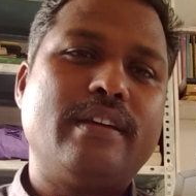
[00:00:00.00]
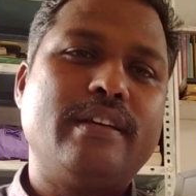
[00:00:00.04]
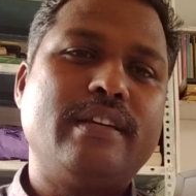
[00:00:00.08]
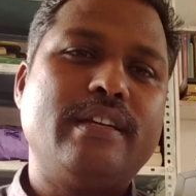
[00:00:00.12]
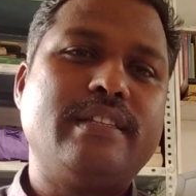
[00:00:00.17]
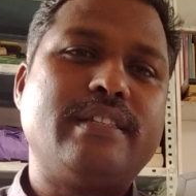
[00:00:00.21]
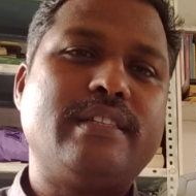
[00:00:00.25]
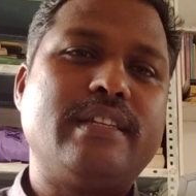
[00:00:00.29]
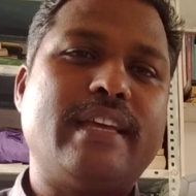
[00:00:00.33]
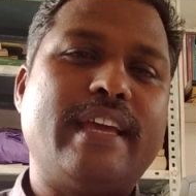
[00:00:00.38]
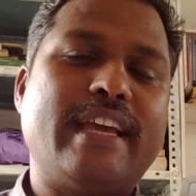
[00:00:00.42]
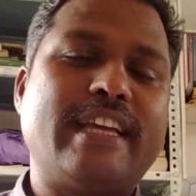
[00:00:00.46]

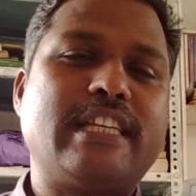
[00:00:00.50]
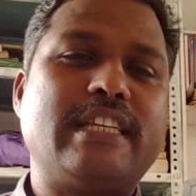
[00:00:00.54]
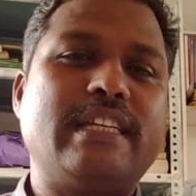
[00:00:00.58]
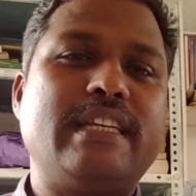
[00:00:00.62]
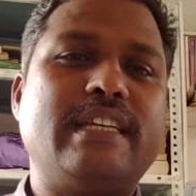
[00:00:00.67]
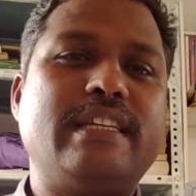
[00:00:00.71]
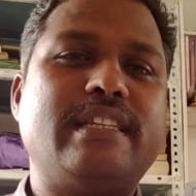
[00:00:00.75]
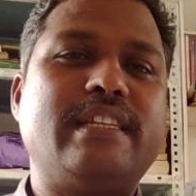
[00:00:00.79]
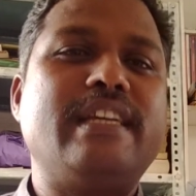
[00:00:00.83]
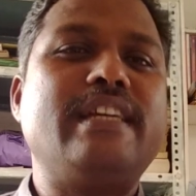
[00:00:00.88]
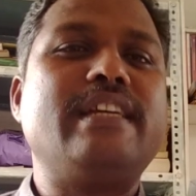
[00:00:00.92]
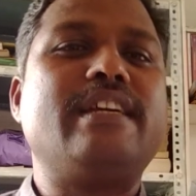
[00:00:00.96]

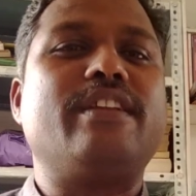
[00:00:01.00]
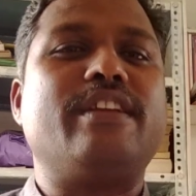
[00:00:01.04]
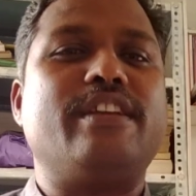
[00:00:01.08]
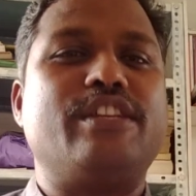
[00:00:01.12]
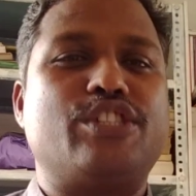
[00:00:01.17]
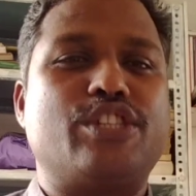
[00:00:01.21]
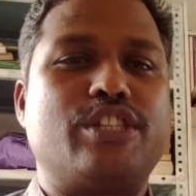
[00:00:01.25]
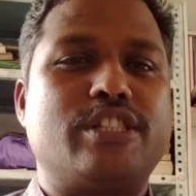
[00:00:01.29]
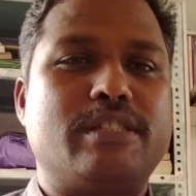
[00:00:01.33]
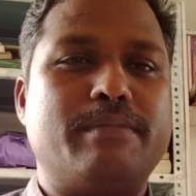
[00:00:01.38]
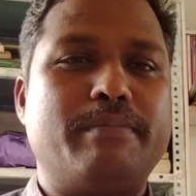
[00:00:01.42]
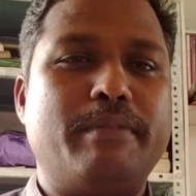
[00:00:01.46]
it
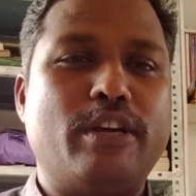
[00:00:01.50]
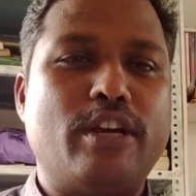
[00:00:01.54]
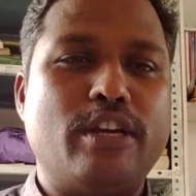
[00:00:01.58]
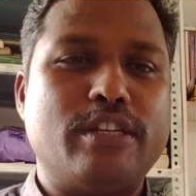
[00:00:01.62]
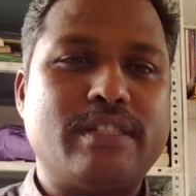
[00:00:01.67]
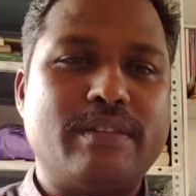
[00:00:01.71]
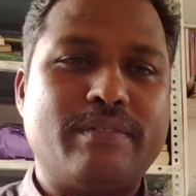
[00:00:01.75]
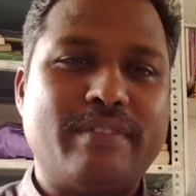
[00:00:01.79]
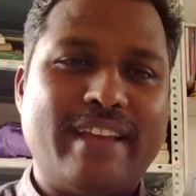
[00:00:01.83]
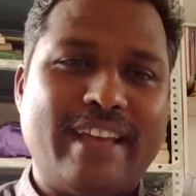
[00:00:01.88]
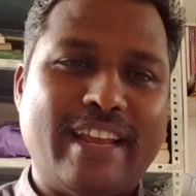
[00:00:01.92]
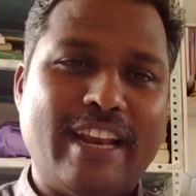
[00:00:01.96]
increases
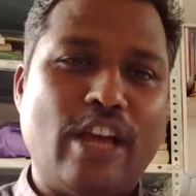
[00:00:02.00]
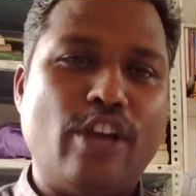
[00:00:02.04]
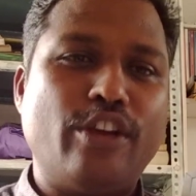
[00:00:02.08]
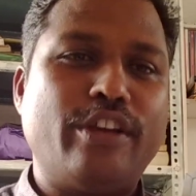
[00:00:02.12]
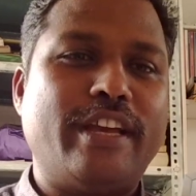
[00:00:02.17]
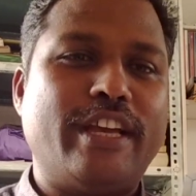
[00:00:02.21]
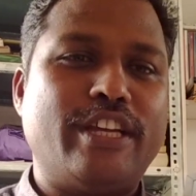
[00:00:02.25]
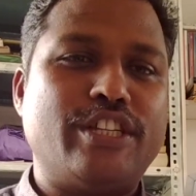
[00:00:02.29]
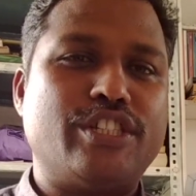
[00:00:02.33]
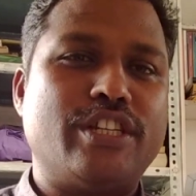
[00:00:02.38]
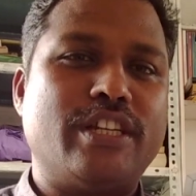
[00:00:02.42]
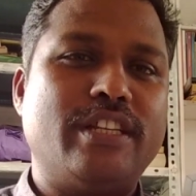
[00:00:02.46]
because of the
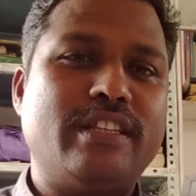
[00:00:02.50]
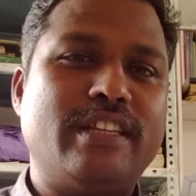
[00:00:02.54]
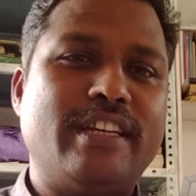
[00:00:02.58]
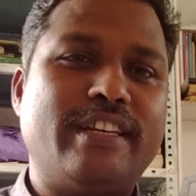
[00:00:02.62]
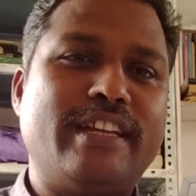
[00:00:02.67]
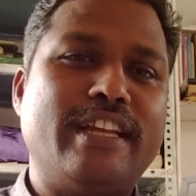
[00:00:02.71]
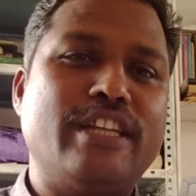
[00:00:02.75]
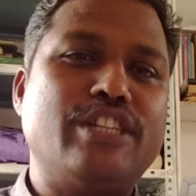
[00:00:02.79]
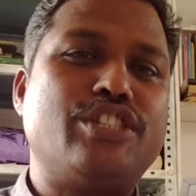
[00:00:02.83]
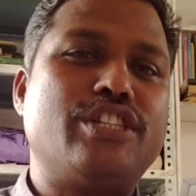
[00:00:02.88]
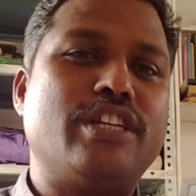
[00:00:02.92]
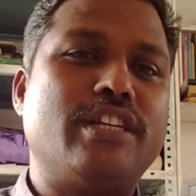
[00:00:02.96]
elongation. The
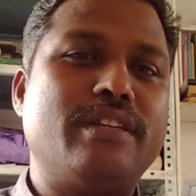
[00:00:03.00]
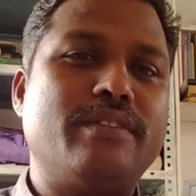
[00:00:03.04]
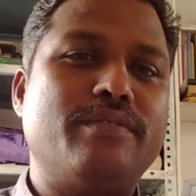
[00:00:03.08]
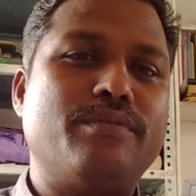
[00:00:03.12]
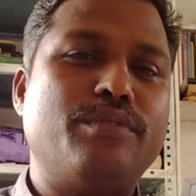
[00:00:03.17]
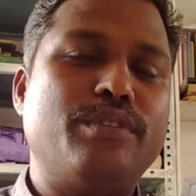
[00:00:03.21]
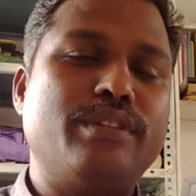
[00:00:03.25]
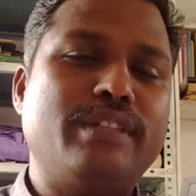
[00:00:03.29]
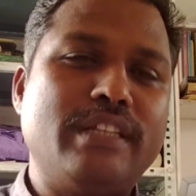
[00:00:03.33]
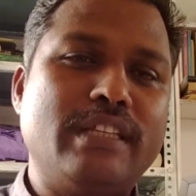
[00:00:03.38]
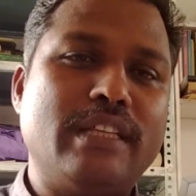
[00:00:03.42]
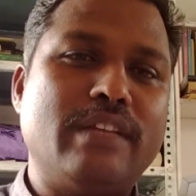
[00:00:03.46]
tension
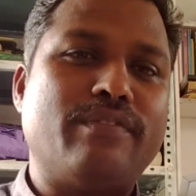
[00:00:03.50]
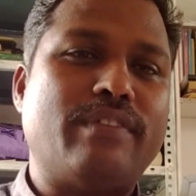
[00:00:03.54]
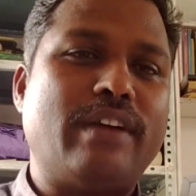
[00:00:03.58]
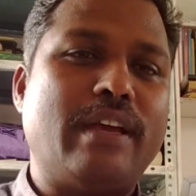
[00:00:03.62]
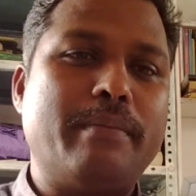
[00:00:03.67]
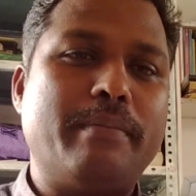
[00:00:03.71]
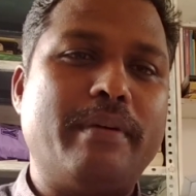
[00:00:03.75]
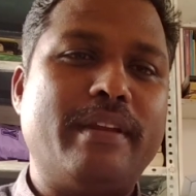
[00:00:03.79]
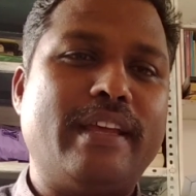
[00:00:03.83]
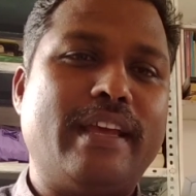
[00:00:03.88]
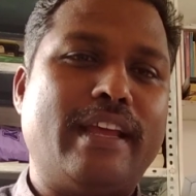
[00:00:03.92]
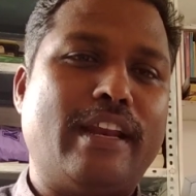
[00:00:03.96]
within the
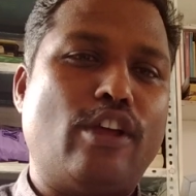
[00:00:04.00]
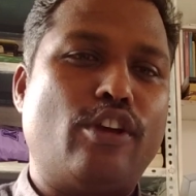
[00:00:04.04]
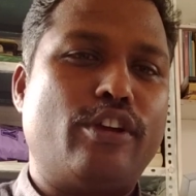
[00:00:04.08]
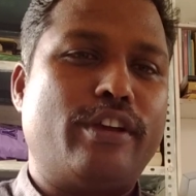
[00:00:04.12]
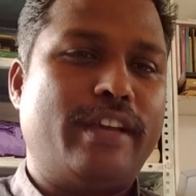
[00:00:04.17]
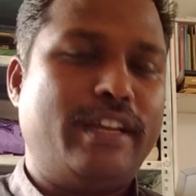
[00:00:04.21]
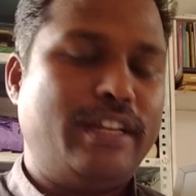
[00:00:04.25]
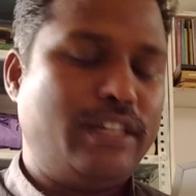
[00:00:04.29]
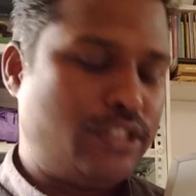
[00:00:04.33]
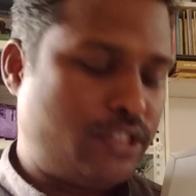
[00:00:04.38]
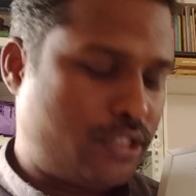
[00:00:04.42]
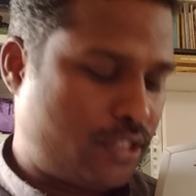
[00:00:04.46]
fiber
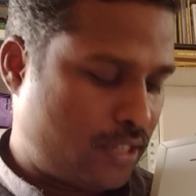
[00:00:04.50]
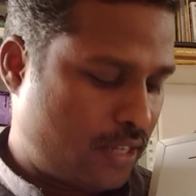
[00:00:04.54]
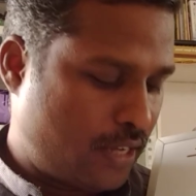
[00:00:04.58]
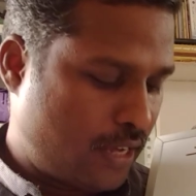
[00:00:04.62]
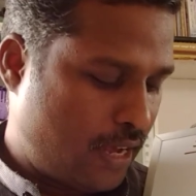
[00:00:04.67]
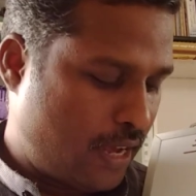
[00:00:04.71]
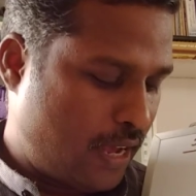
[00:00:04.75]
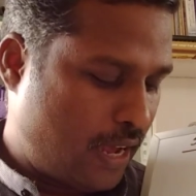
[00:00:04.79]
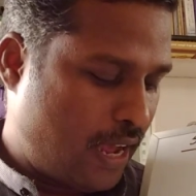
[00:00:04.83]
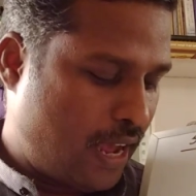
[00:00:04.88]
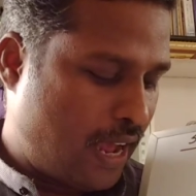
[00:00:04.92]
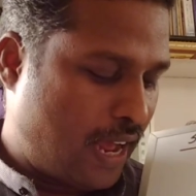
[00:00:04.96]
elongates,
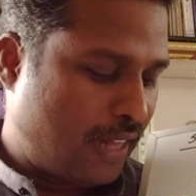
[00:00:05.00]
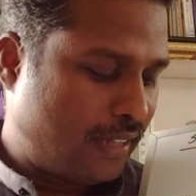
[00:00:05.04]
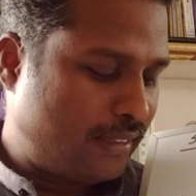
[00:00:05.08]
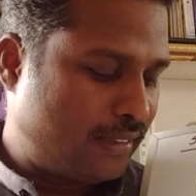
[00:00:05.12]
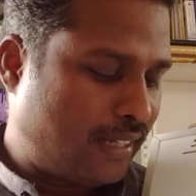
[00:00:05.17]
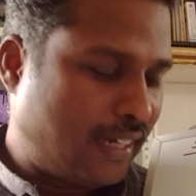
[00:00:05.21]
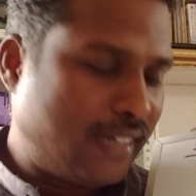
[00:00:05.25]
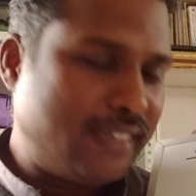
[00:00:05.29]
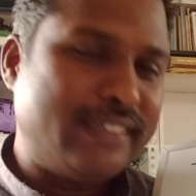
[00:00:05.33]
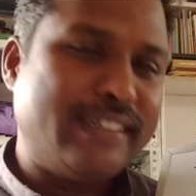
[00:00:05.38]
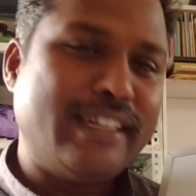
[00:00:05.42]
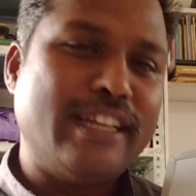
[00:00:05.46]

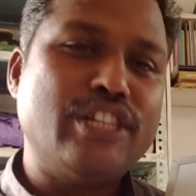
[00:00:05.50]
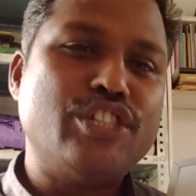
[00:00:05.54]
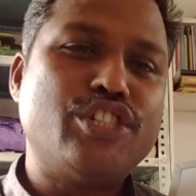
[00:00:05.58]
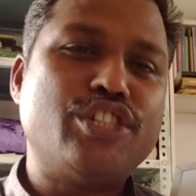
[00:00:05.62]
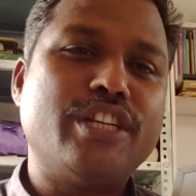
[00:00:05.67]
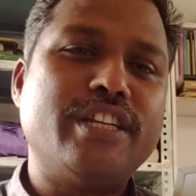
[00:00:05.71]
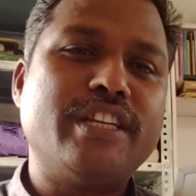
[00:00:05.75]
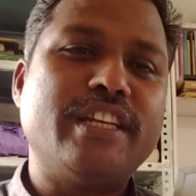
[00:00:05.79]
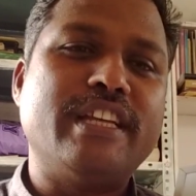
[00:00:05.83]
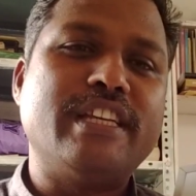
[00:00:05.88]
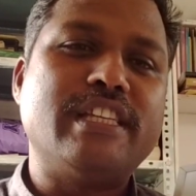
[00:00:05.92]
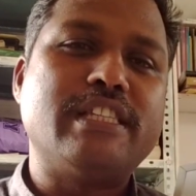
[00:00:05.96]
and that
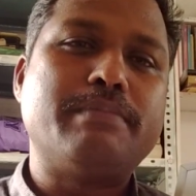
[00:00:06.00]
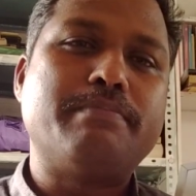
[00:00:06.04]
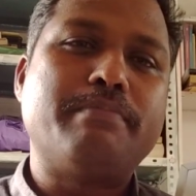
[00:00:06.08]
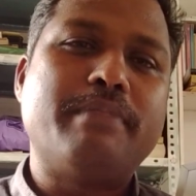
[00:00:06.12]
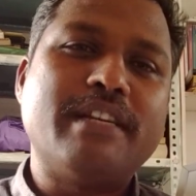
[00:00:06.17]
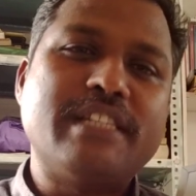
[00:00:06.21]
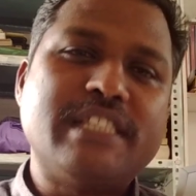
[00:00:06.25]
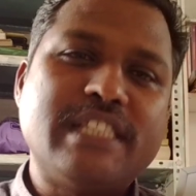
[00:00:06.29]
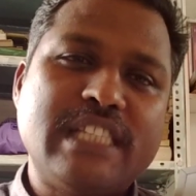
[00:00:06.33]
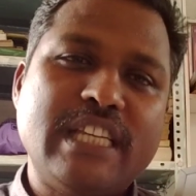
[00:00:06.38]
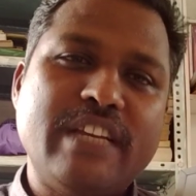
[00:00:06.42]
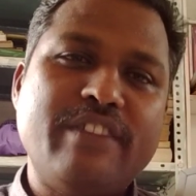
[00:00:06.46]
tension is
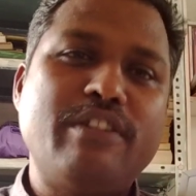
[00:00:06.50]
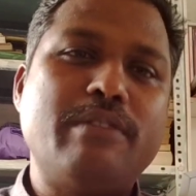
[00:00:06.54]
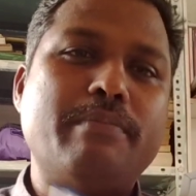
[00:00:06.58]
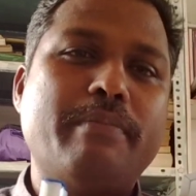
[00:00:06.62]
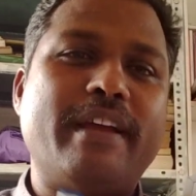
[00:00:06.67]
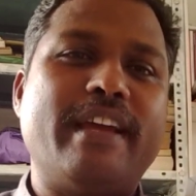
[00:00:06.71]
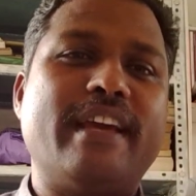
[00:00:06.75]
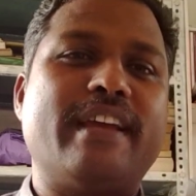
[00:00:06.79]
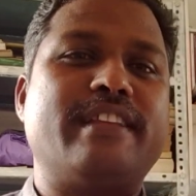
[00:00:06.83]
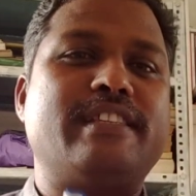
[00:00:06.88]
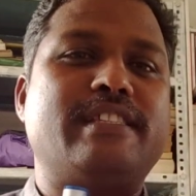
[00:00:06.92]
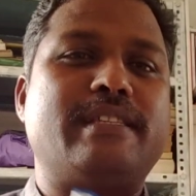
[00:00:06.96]
perceived
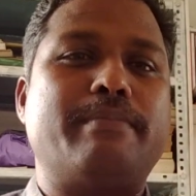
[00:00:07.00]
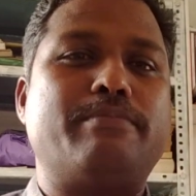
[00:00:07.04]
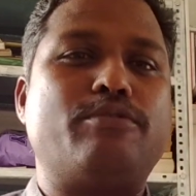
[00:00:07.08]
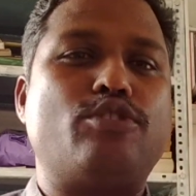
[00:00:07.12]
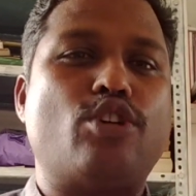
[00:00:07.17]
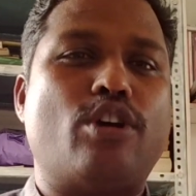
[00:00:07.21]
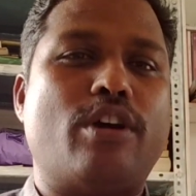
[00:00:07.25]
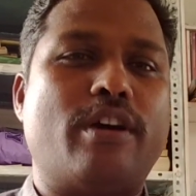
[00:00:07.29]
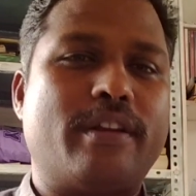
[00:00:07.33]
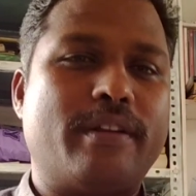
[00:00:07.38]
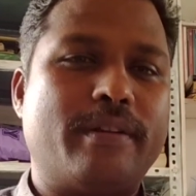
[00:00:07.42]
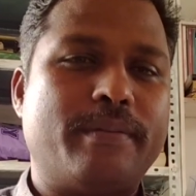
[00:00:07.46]
by a
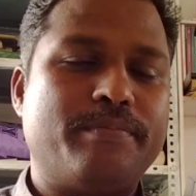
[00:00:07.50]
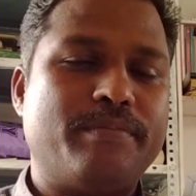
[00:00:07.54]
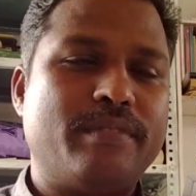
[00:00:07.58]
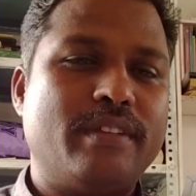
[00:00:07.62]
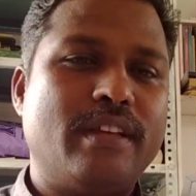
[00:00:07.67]
receptor.